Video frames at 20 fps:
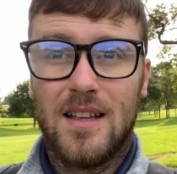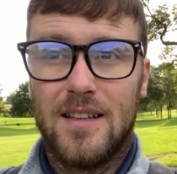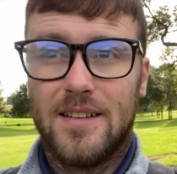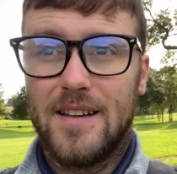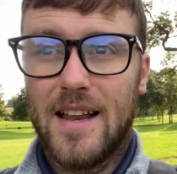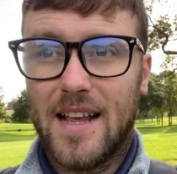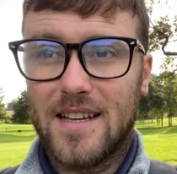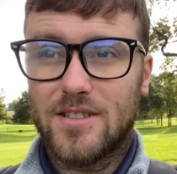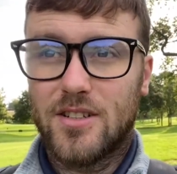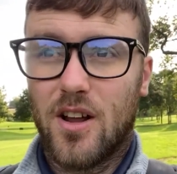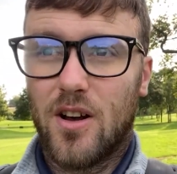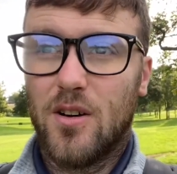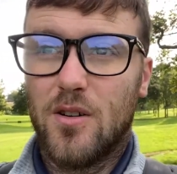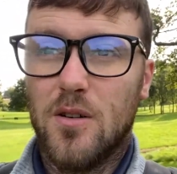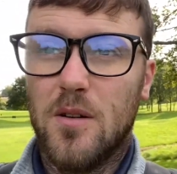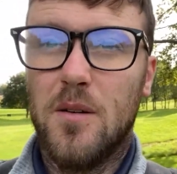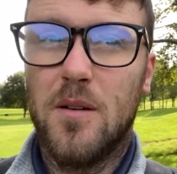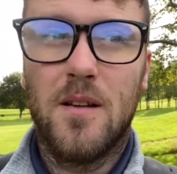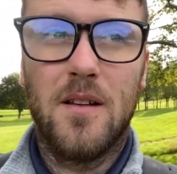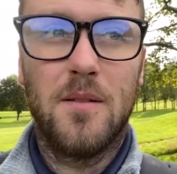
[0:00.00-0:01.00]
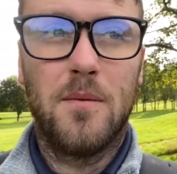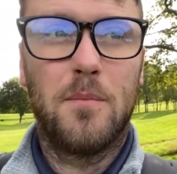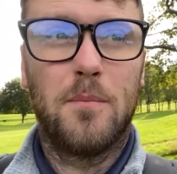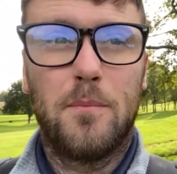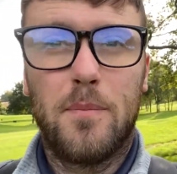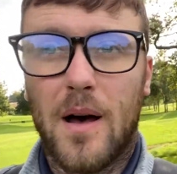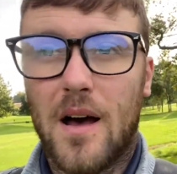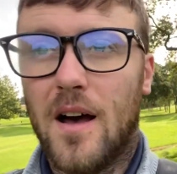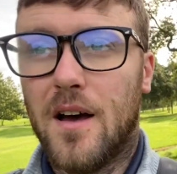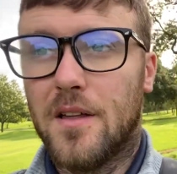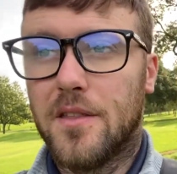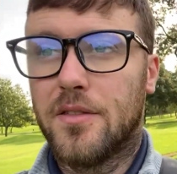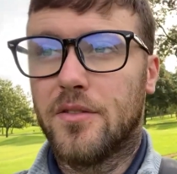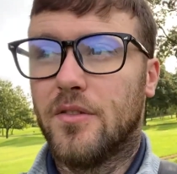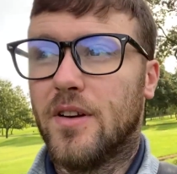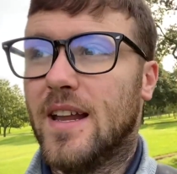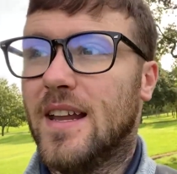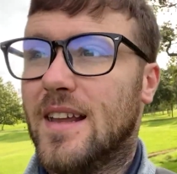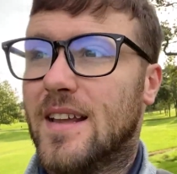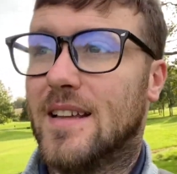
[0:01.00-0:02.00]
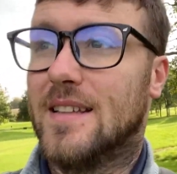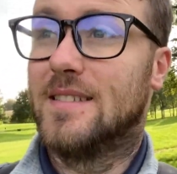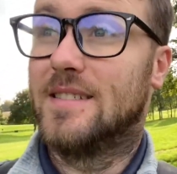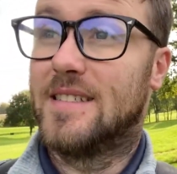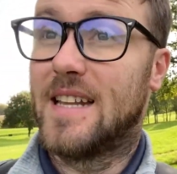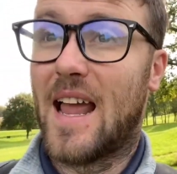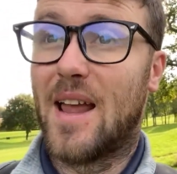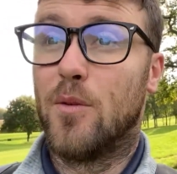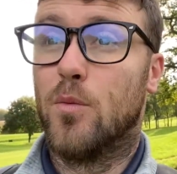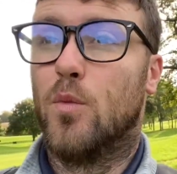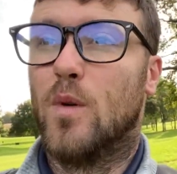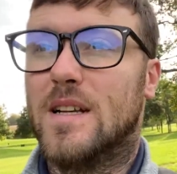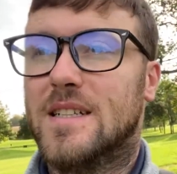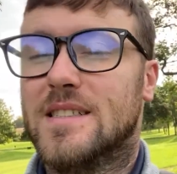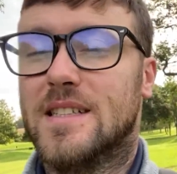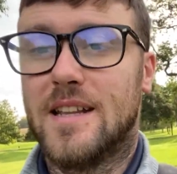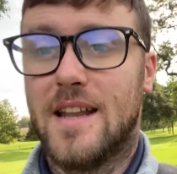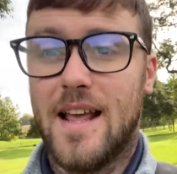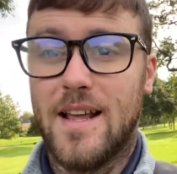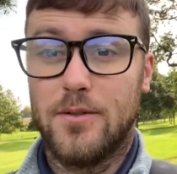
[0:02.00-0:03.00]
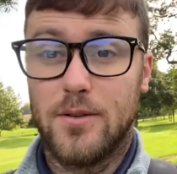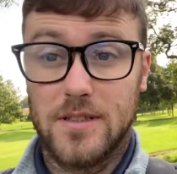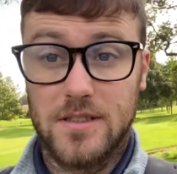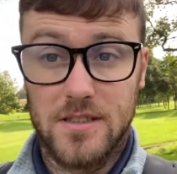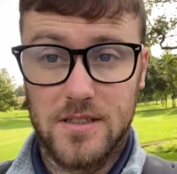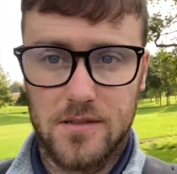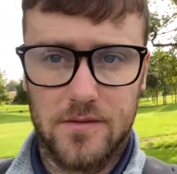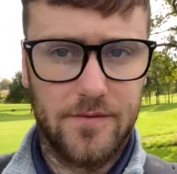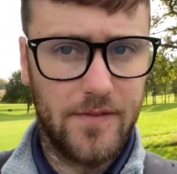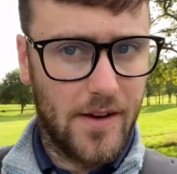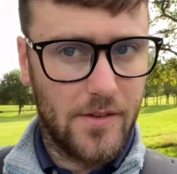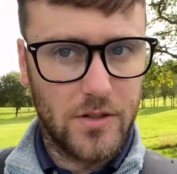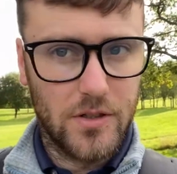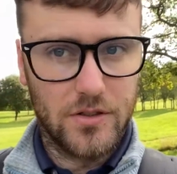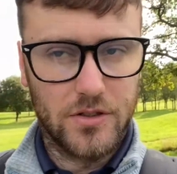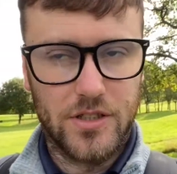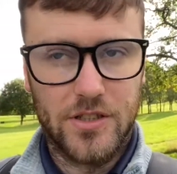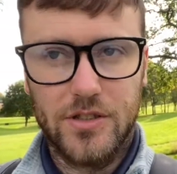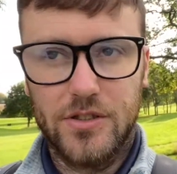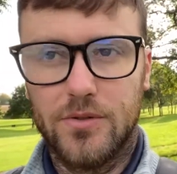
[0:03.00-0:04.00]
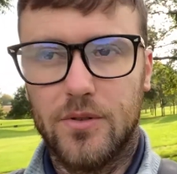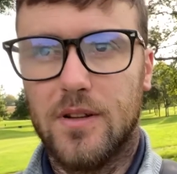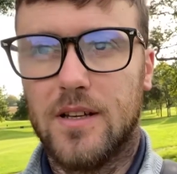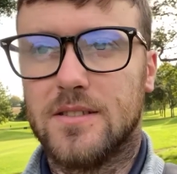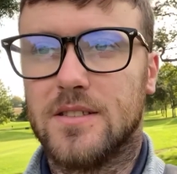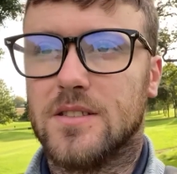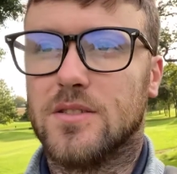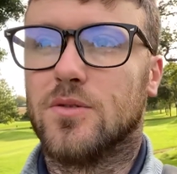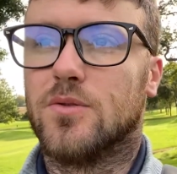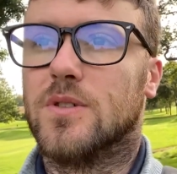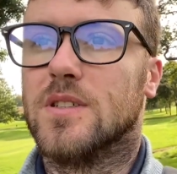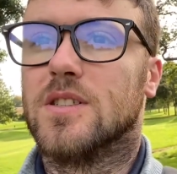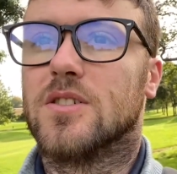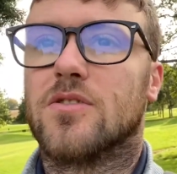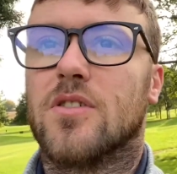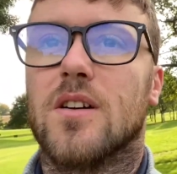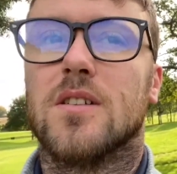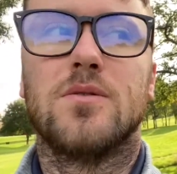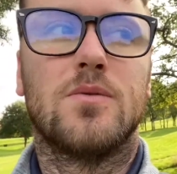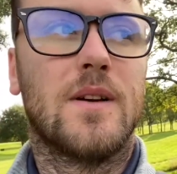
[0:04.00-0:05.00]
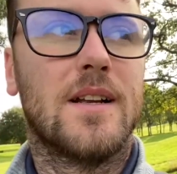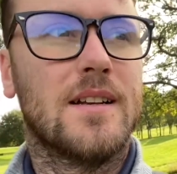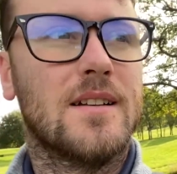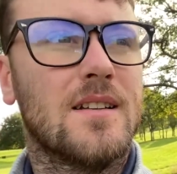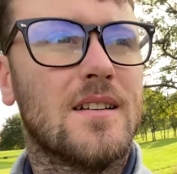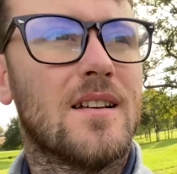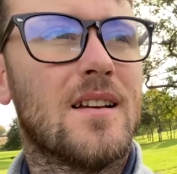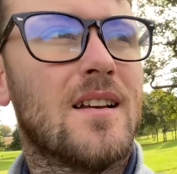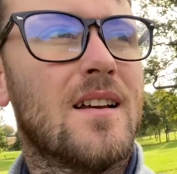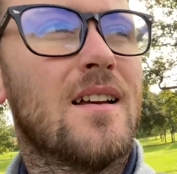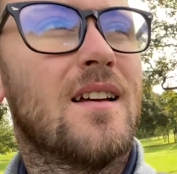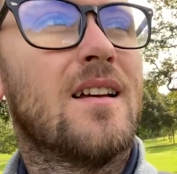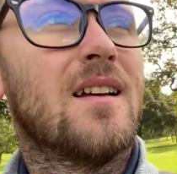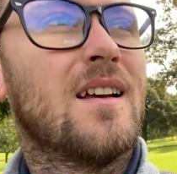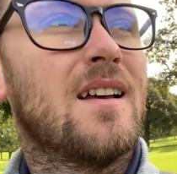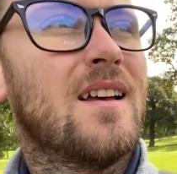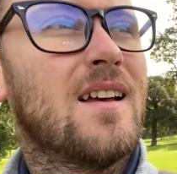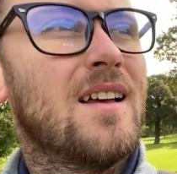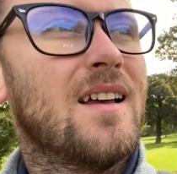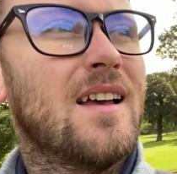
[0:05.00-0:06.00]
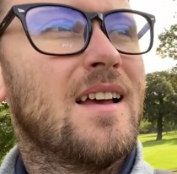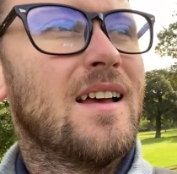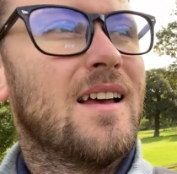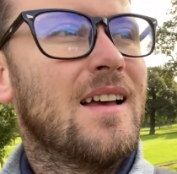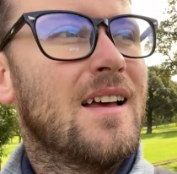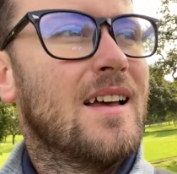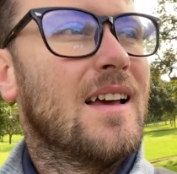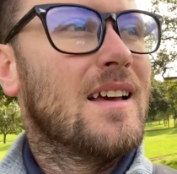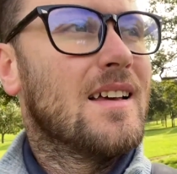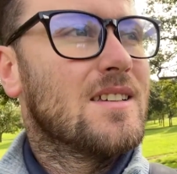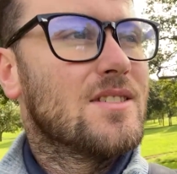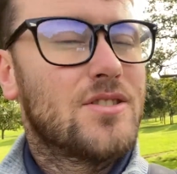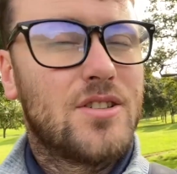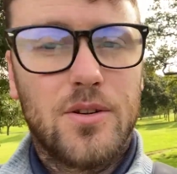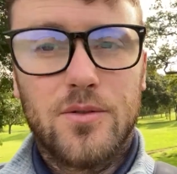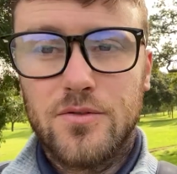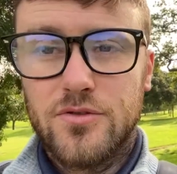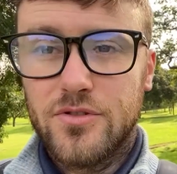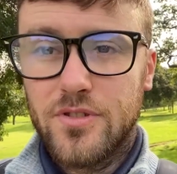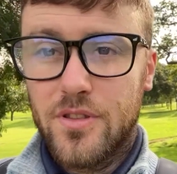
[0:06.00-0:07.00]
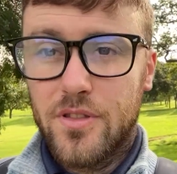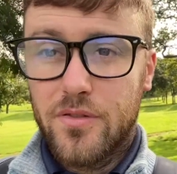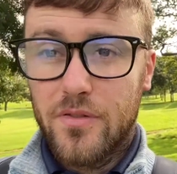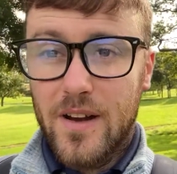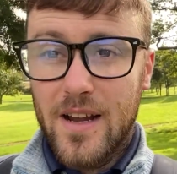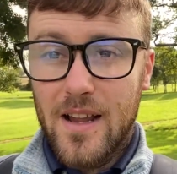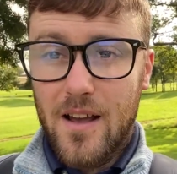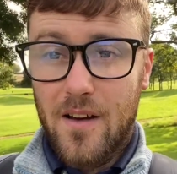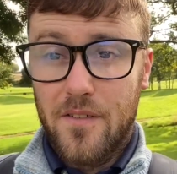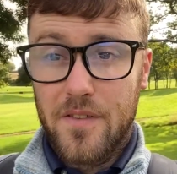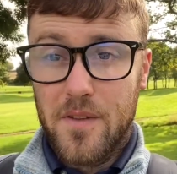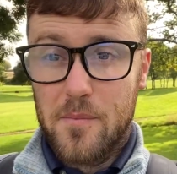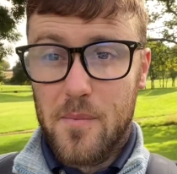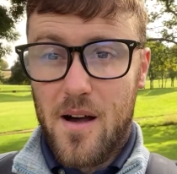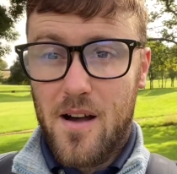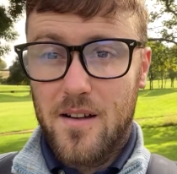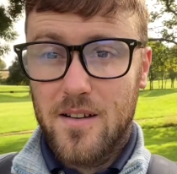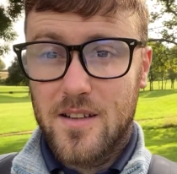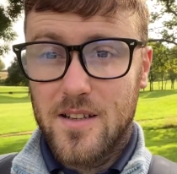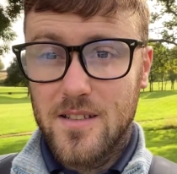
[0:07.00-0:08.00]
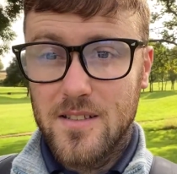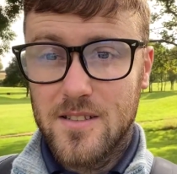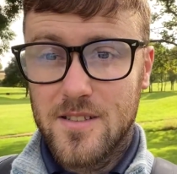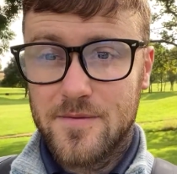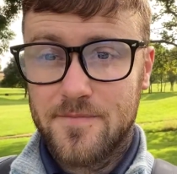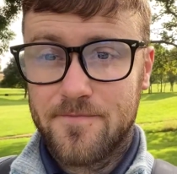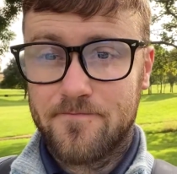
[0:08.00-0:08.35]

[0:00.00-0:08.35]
Next hole, par 3. It's downwind today, which is very unusual as it's always a crosswind. 203 off the markers.